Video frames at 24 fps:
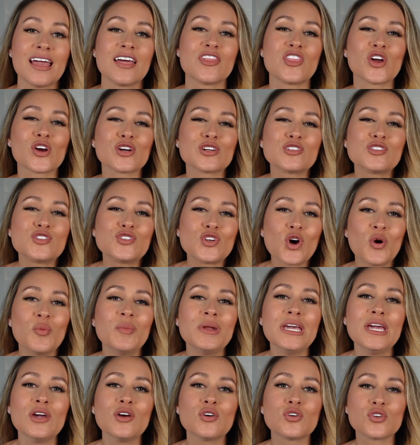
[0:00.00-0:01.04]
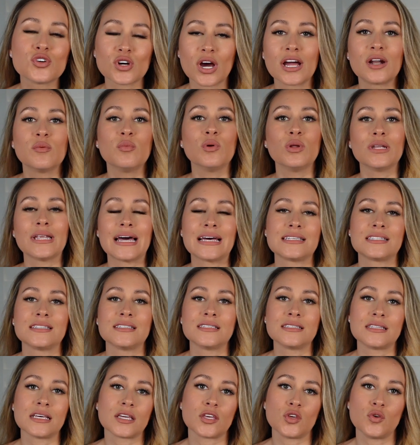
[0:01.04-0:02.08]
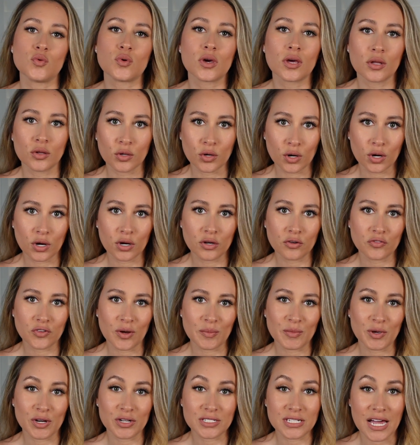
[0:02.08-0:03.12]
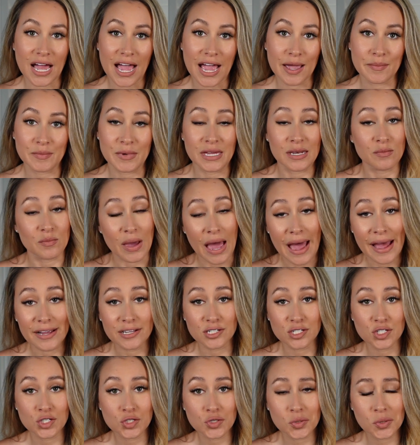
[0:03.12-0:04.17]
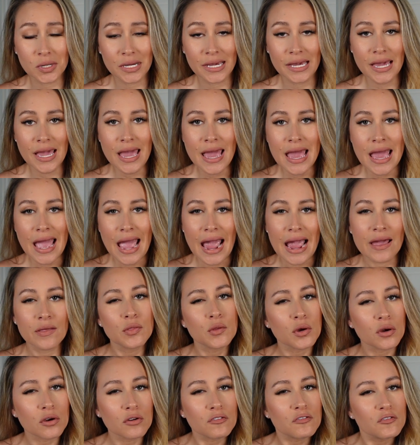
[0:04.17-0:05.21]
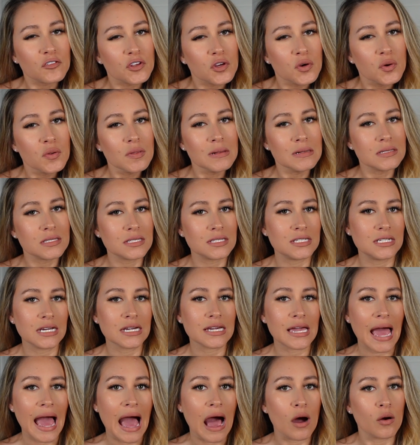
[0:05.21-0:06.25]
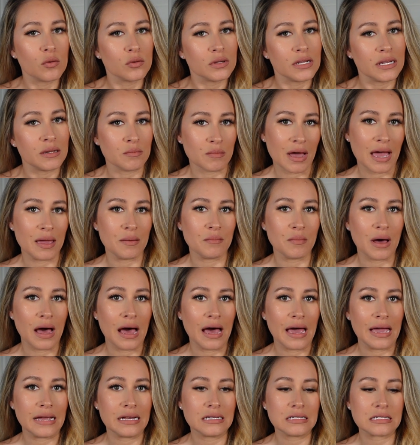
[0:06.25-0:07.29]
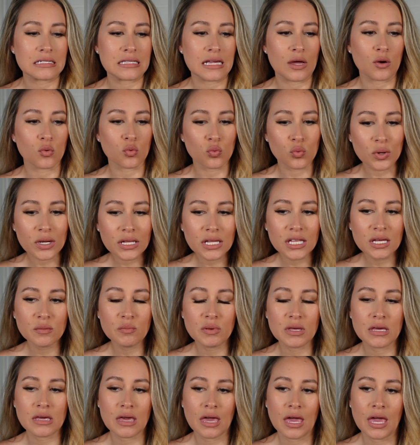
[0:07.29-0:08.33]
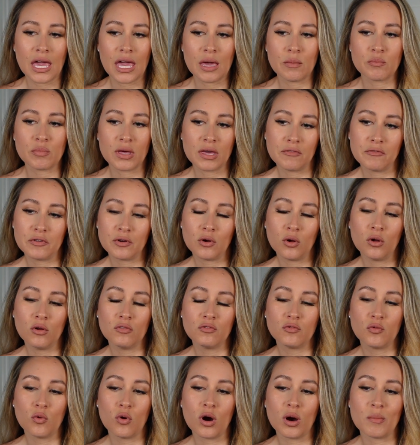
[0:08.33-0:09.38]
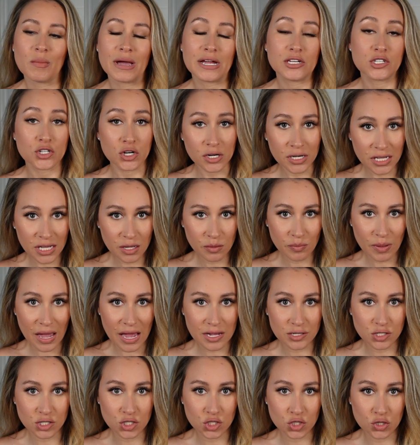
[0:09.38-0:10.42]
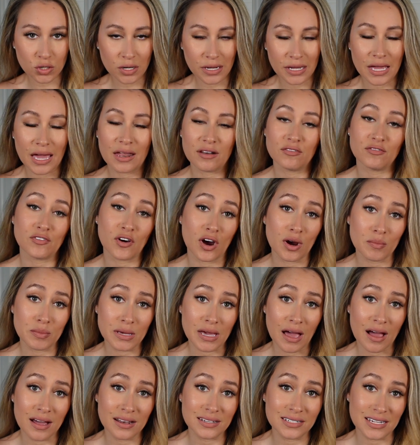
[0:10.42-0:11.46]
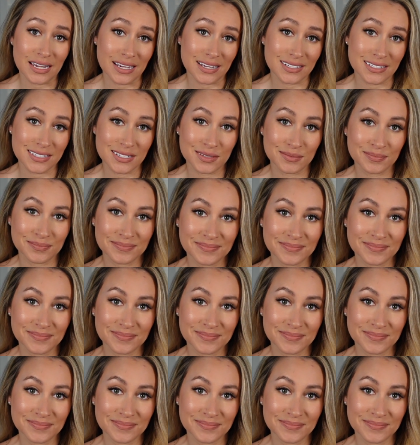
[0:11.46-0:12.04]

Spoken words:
There are so many incredible lessons that you can learn from your time in pageantry, and there are a few that stick out in my mind that really became pivotal for my journey in pageantry and far beyond it.